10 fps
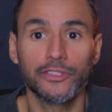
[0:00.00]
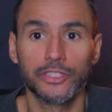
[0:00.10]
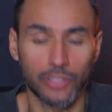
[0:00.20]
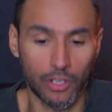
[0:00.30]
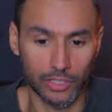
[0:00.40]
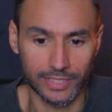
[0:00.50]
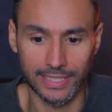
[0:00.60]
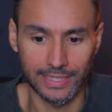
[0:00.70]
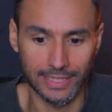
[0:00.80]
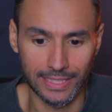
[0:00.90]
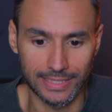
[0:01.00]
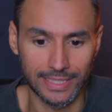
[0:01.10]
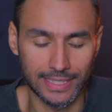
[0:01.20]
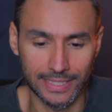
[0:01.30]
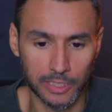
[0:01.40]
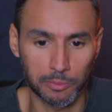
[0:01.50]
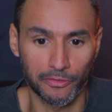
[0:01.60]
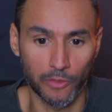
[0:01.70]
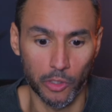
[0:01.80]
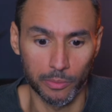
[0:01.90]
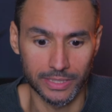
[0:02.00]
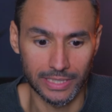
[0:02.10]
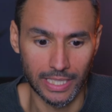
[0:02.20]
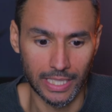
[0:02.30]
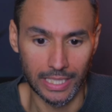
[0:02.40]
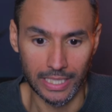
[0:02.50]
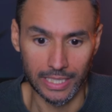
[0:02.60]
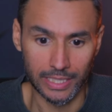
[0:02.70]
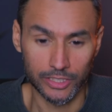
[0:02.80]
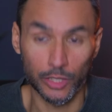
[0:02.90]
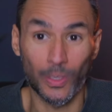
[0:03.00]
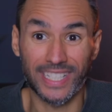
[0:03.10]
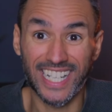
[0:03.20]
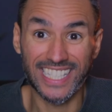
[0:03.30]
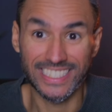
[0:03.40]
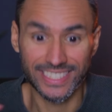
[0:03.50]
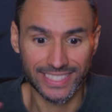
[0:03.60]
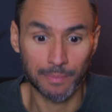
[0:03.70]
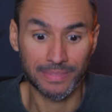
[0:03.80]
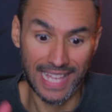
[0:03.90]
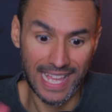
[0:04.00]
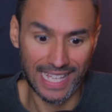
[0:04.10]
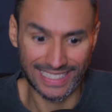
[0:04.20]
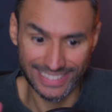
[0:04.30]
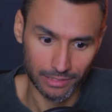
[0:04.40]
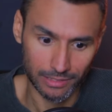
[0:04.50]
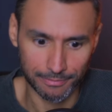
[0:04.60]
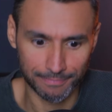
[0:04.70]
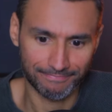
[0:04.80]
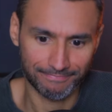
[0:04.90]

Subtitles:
different songs that he did in this performance. So I kind of skipped ahead.